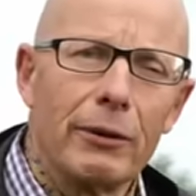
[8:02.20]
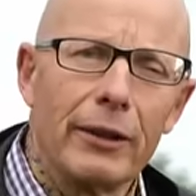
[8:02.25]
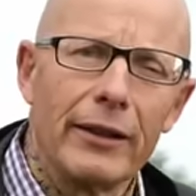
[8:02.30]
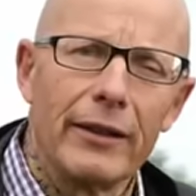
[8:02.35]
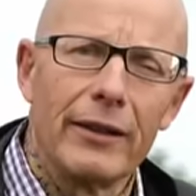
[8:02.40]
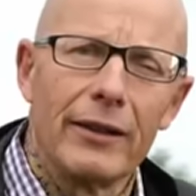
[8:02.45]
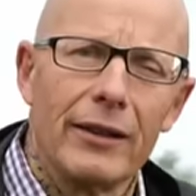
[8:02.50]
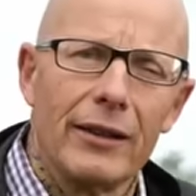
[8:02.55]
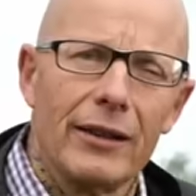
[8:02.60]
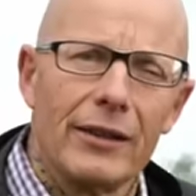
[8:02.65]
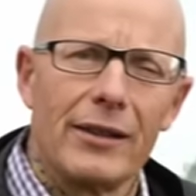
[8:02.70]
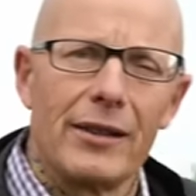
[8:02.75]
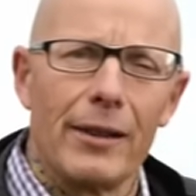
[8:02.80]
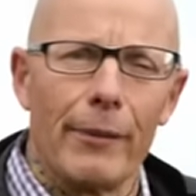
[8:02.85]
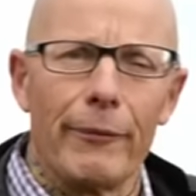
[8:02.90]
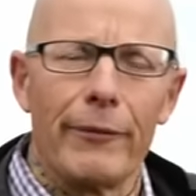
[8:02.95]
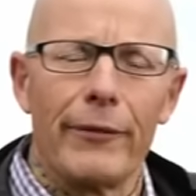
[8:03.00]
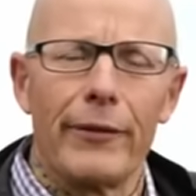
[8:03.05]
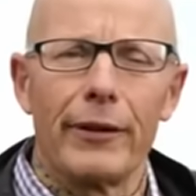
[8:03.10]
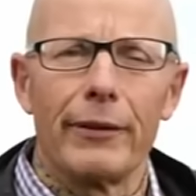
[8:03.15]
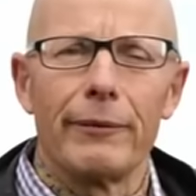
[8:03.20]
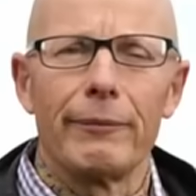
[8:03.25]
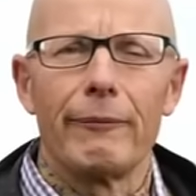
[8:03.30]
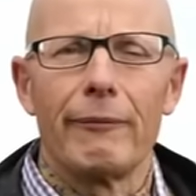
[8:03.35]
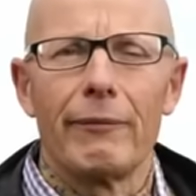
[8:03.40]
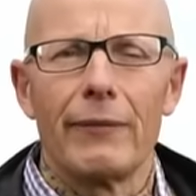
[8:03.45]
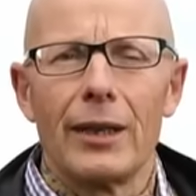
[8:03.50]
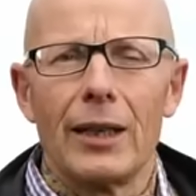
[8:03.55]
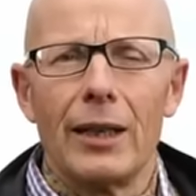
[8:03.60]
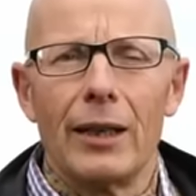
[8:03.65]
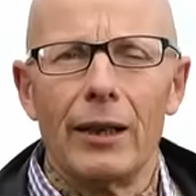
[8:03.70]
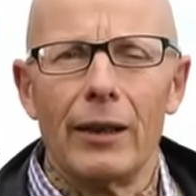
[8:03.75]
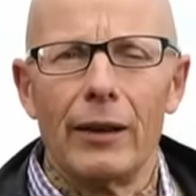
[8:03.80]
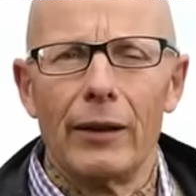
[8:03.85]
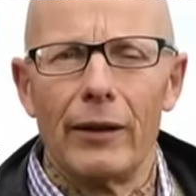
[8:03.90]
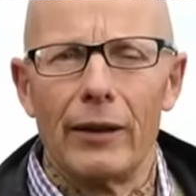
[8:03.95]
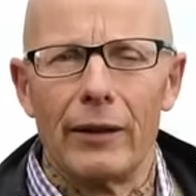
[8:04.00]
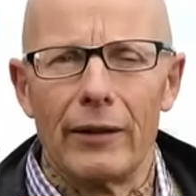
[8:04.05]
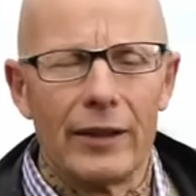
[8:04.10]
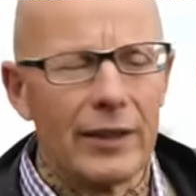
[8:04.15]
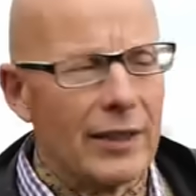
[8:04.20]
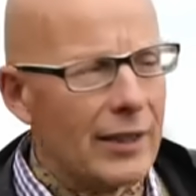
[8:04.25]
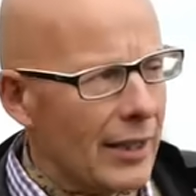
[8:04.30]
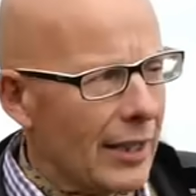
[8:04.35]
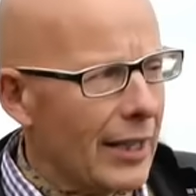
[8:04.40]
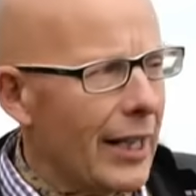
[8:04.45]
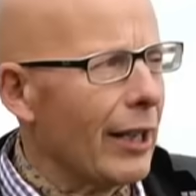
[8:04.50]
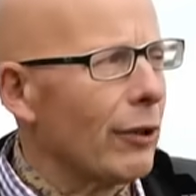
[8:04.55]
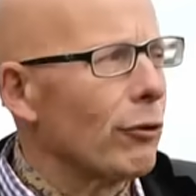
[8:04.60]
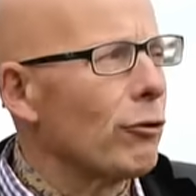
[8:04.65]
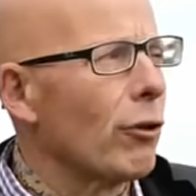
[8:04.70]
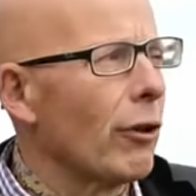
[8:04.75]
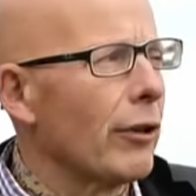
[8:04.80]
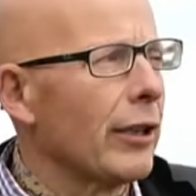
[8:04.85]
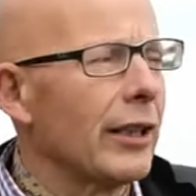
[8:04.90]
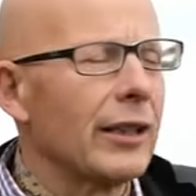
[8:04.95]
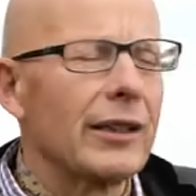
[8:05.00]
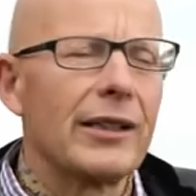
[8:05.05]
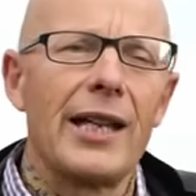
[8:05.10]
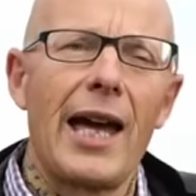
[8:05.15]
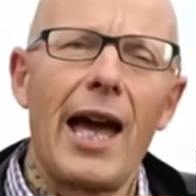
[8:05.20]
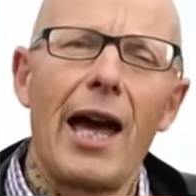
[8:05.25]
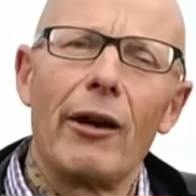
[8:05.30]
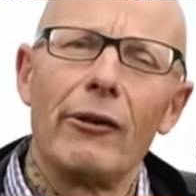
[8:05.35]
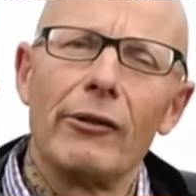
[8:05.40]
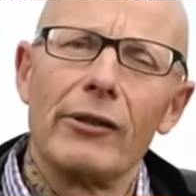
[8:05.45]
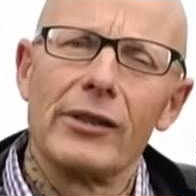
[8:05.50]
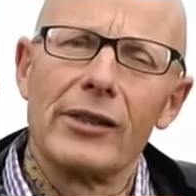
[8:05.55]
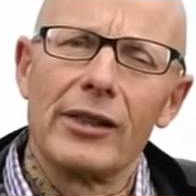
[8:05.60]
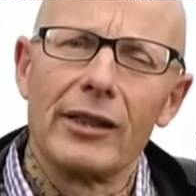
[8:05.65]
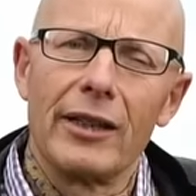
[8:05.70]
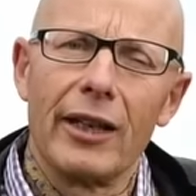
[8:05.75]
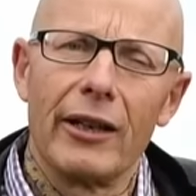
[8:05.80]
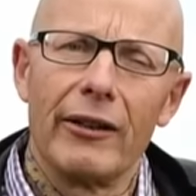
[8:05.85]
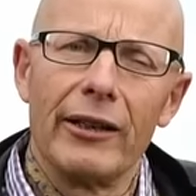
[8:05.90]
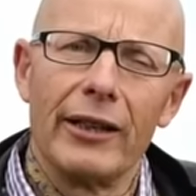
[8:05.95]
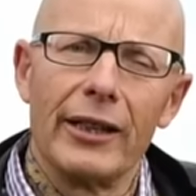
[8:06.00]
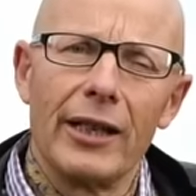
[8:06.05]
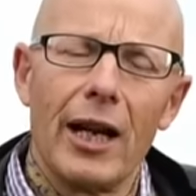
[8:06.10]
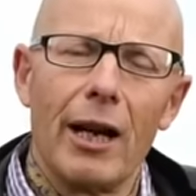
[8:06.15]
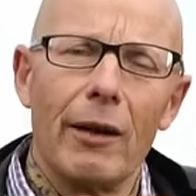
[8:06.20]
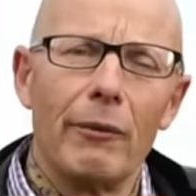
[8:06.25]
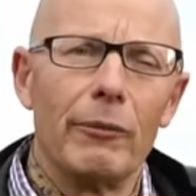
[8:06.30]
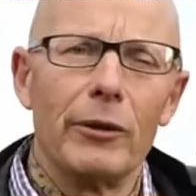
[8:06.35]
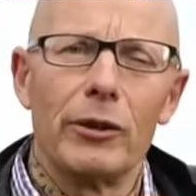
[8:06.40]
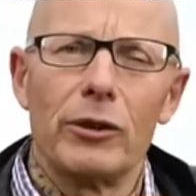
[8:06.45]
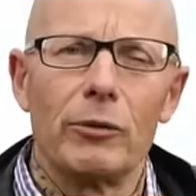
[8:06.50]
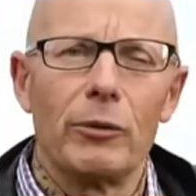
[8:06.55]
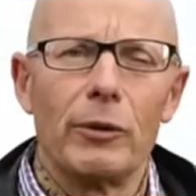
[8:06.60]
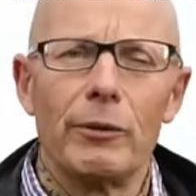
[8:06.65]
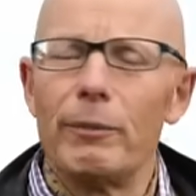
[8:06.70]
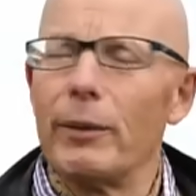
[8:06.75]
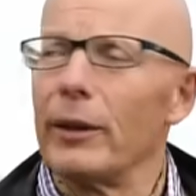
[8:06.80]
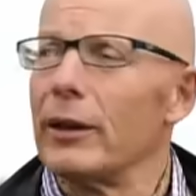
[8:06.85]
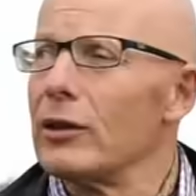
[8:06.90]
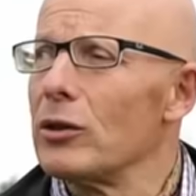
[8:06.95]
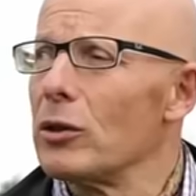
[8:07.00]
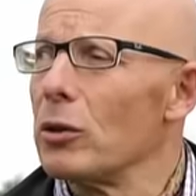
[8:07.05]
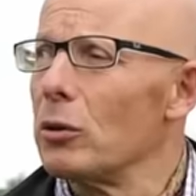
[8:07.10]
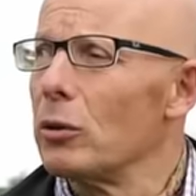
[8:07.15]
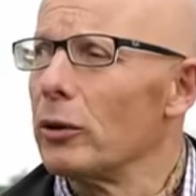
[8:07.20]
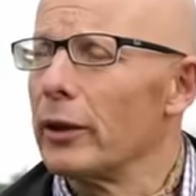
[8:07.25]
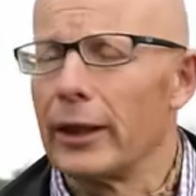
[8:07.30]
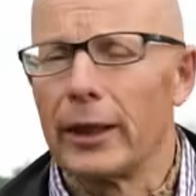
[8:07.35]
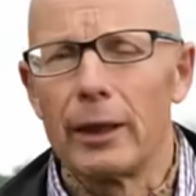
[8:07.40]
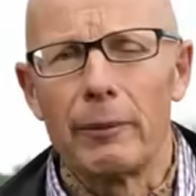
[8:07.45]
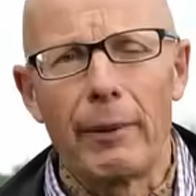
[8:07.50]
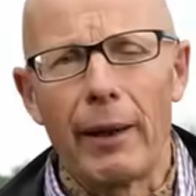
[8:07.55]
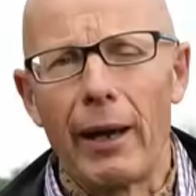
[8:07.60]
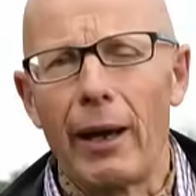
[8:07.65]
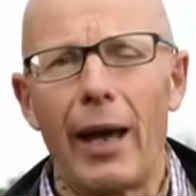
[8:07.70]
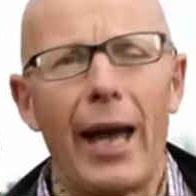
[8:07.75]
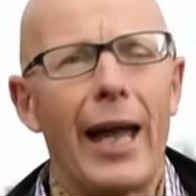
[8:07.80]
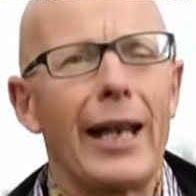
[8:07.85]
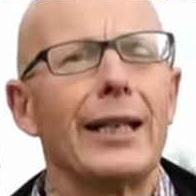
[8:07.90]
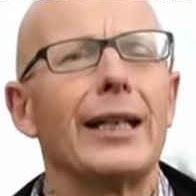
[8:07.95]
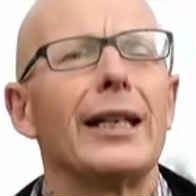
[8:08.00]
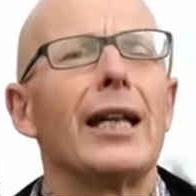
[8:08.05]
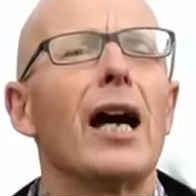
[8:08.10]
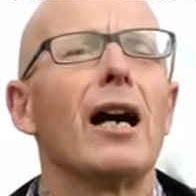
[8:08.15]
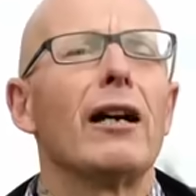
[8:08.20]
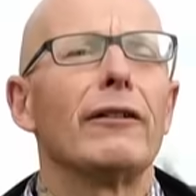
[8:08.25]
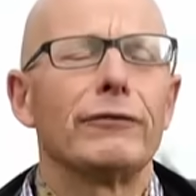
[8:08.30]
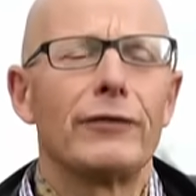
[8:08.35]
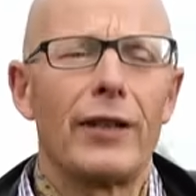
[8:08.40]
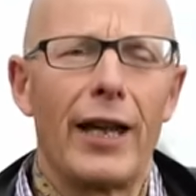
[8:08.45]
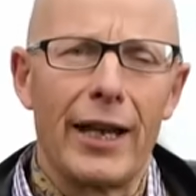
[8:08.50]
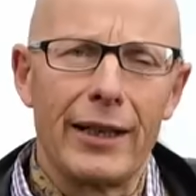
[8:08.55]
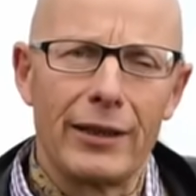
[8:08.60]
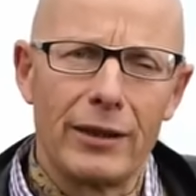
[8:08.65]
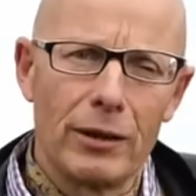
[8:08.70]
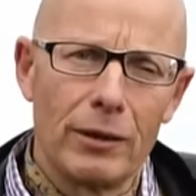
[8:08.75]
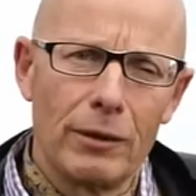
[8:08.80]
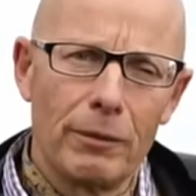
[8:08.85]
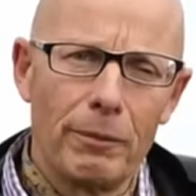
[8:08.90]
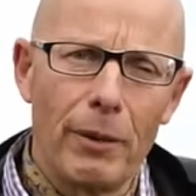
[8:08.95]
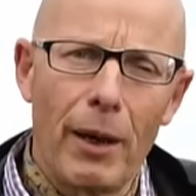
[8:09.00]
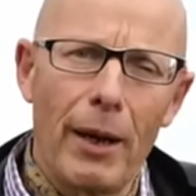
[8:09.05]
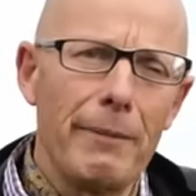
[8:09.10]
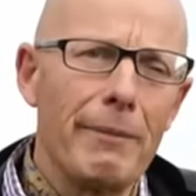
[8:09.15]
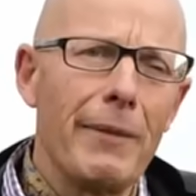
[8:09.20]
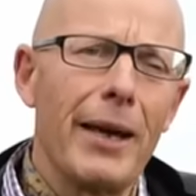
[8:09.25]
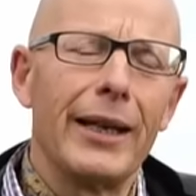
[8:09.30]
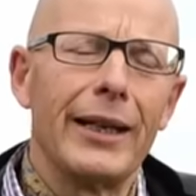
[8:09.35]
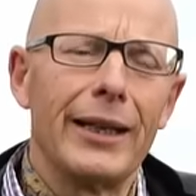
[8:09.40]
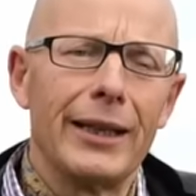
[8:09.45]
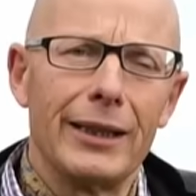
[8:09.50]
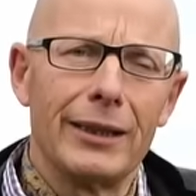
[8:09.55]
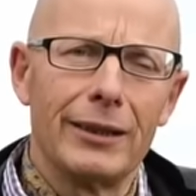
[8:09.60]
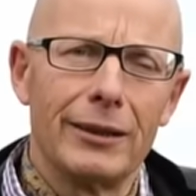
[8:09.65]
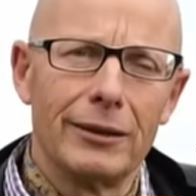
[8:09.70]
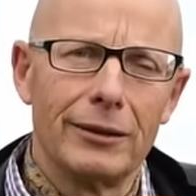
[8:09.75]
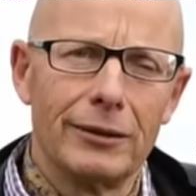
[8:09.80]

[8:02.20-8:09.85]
with something, that these electronic towers are going up, which we've been talking about and laughed at by many.